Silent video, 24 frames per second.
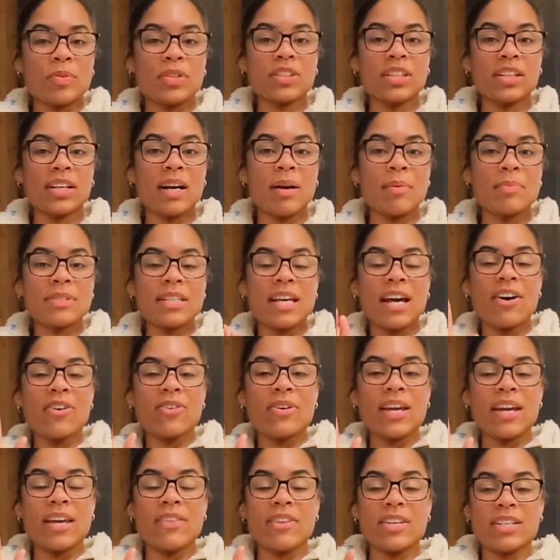book that comes
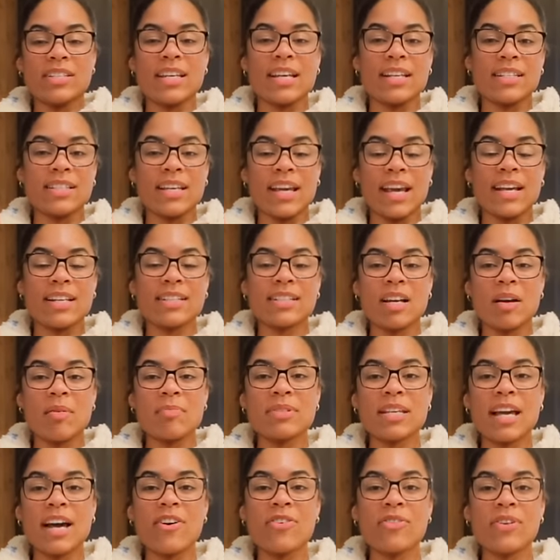out, and then Daisy Haites
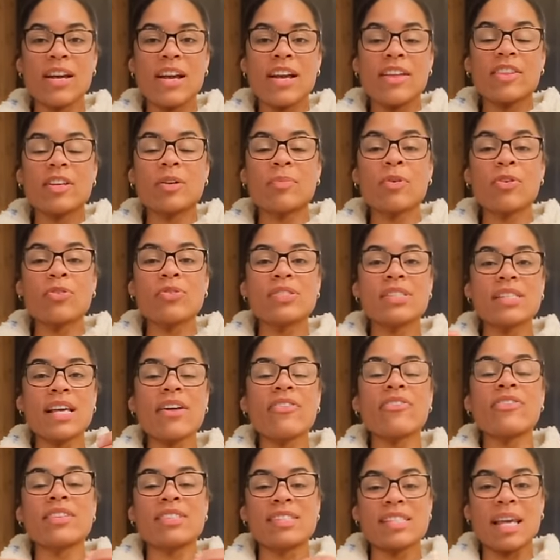comes out, they're both set
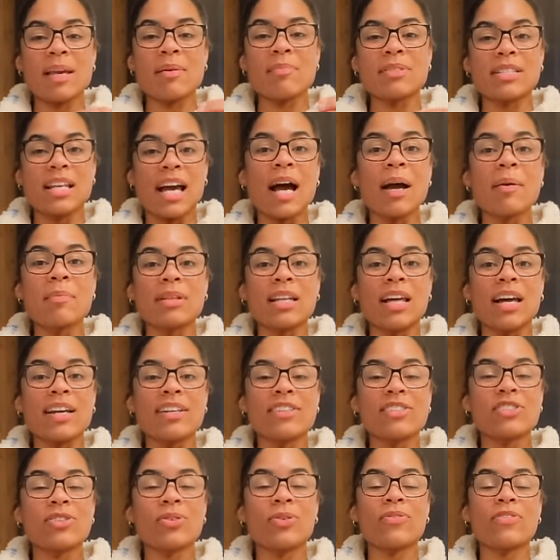in the same
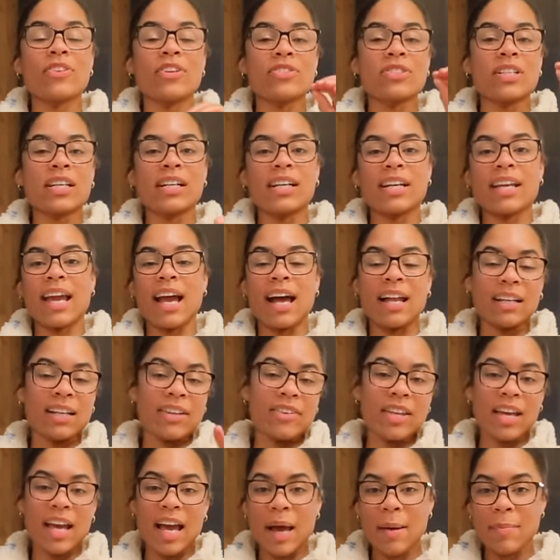timeline. So if there's like a gala
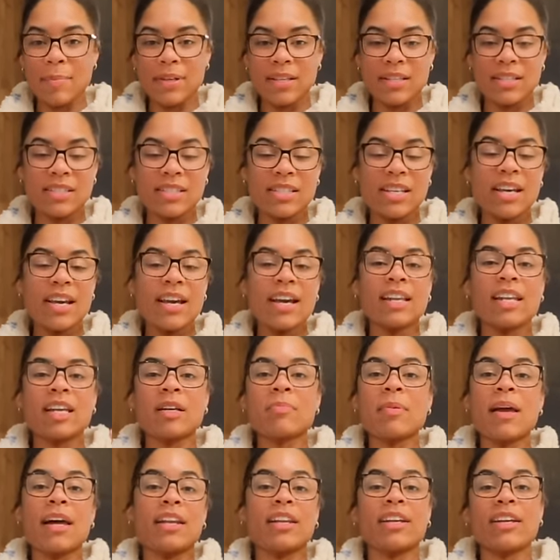that happens,
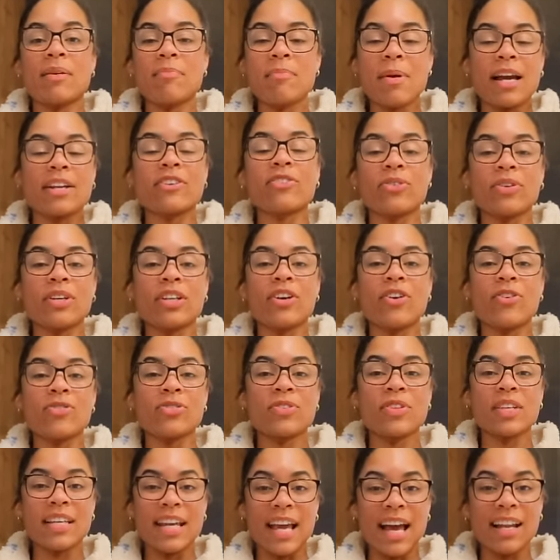and like Magnolia goes
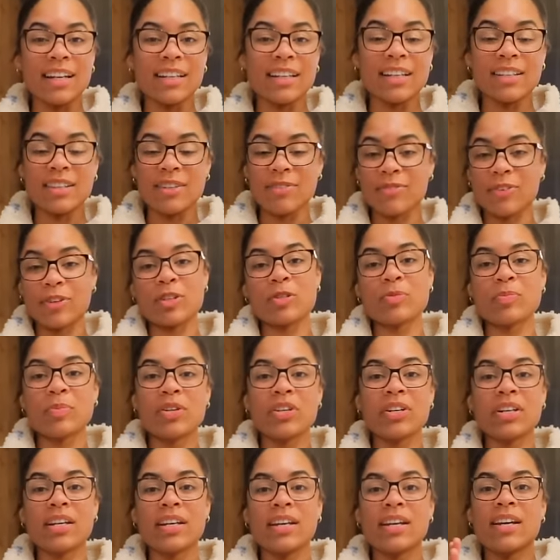to the gala in the first
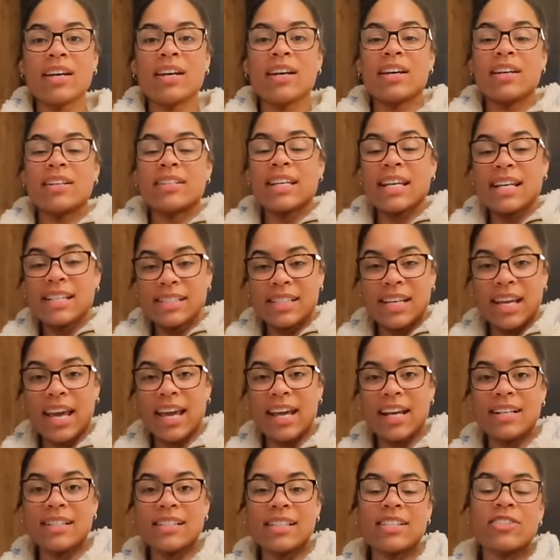book, Daisy
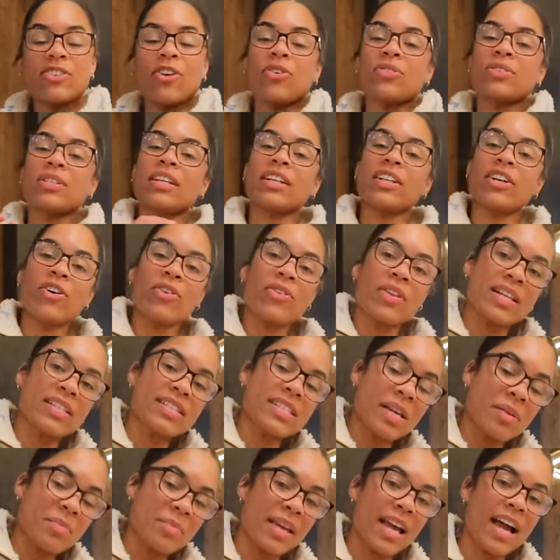Haites is also gonna go to that
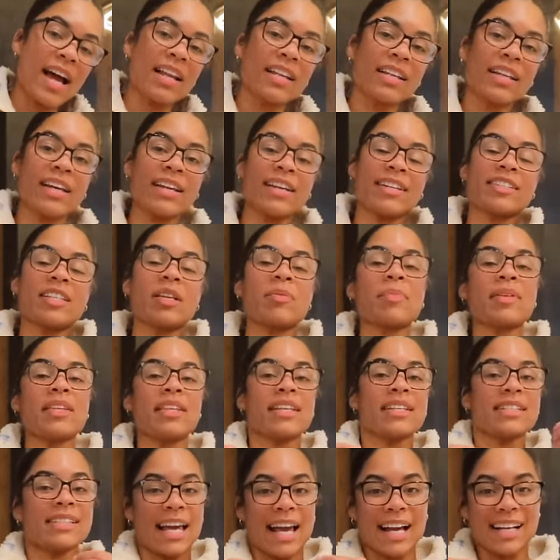same gala, and it's gonna be the
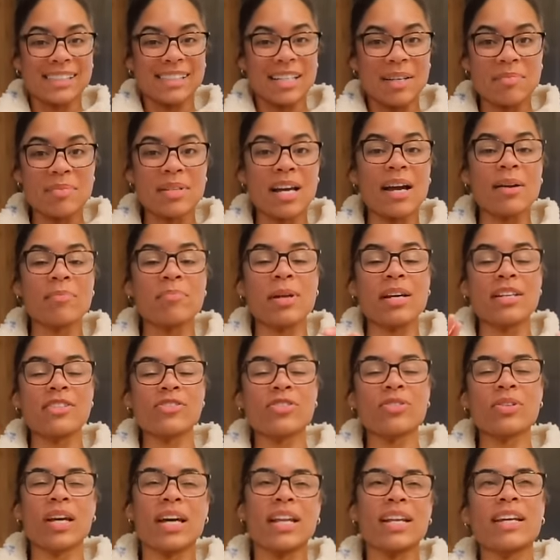exact same timeline.
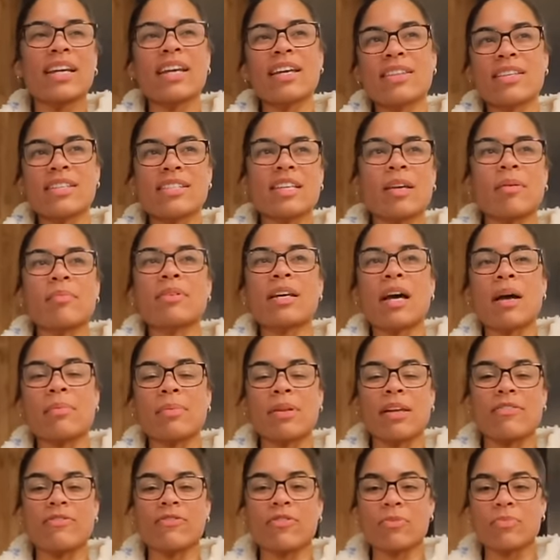So you kind of get the same
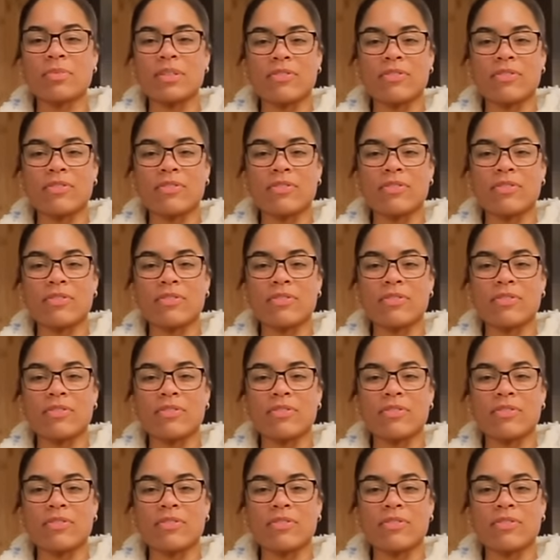timeline from